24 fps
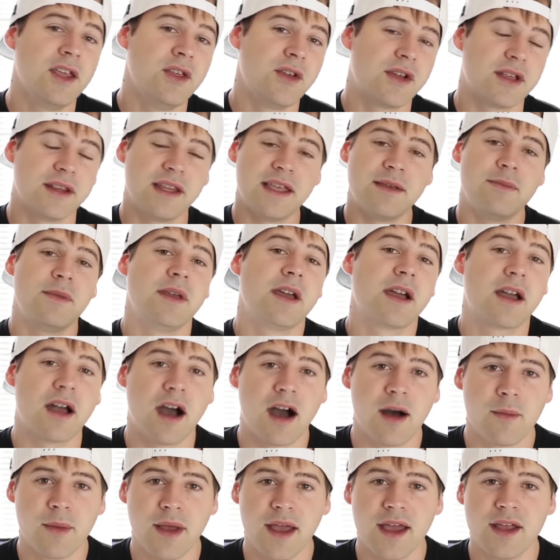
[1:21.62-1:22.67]
You can leave me a
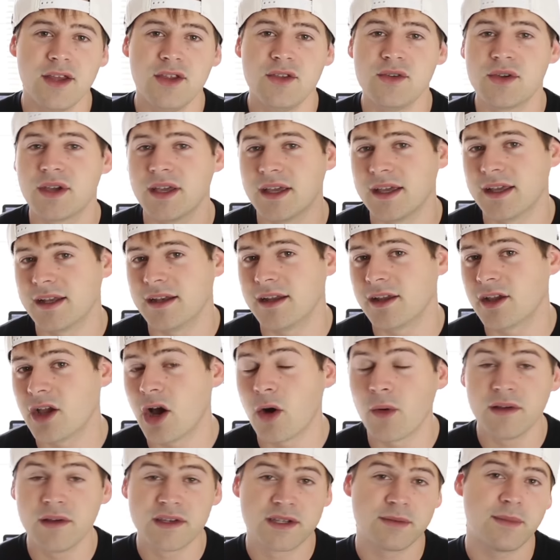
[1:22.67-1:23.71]
comment. You can
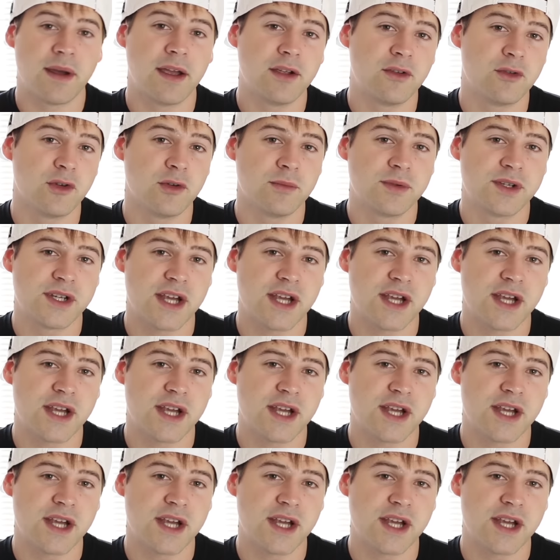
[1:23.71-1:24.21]
go into my group